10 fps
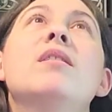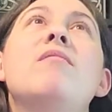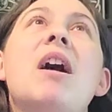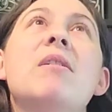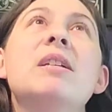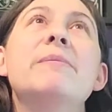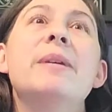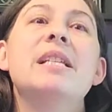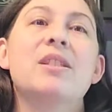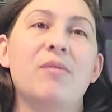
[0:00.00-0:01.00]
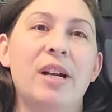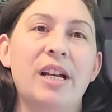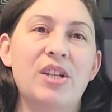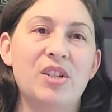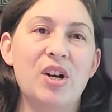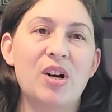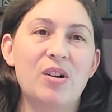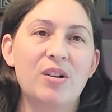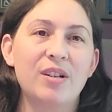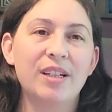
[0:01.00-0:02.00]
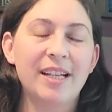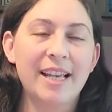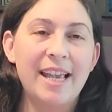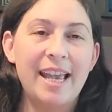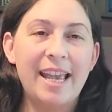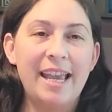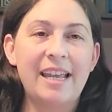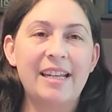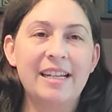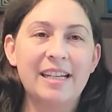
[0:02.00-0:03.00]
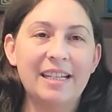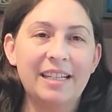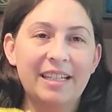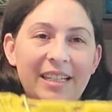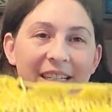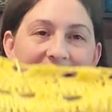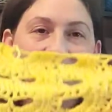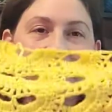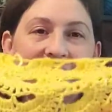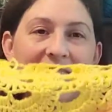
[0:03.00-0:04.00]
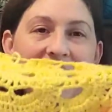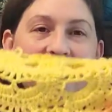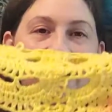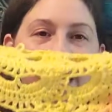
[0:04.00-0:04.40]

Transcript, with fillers: Virus Meets Granny Shawl, and I